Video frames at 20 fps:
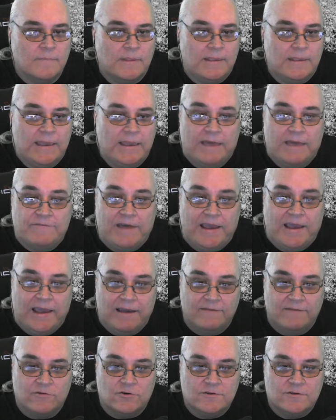Yeah, if I
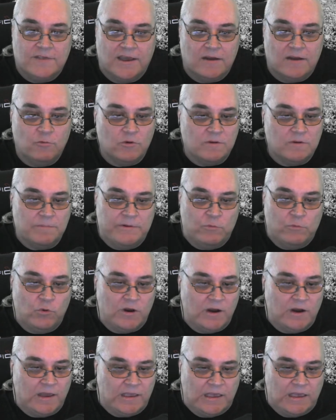have heard that, it would have been
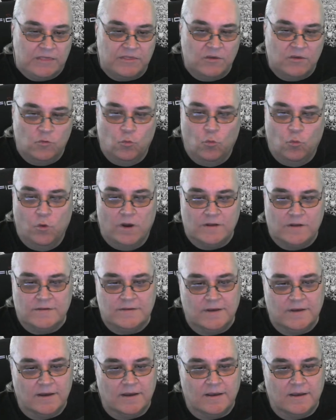one, like, I think one
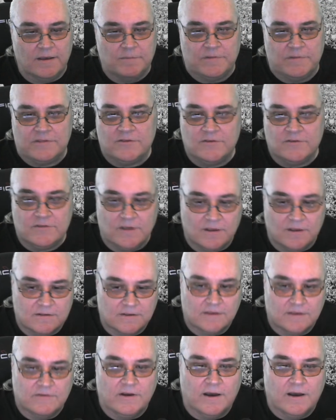time. But I'll
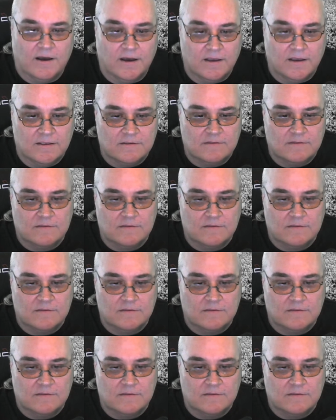give a high.